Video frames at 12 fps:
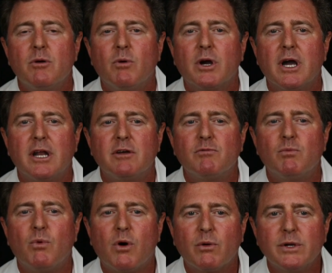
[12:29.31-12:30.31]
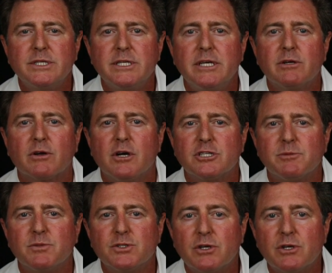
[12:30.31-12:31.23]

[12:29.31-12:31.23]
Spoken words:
what kind of warranty or customer